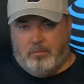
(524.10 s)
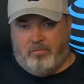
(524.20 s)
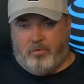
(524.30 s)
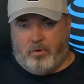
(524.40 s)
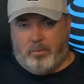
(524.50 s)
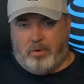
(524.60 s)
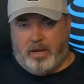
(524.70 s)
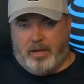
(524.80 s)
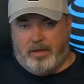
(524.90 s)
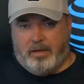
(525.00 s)
before he
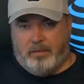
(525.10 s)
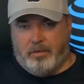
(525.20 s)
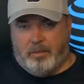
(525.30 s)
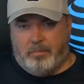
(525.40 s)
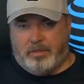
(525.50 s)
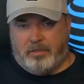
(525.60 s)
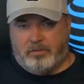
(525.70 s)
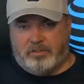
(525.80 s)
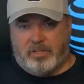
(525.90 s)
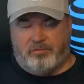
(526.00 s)
played, and uh, but
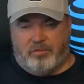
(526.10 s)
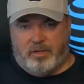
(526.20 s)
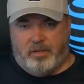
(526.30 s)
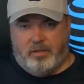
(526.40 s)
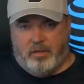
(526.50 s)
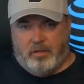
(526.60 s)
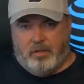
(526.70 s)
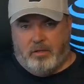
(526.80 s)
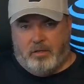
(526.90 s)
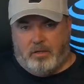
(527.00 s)
there's definitely
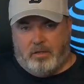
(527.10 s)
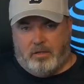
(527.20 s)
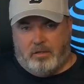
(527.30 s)
uh,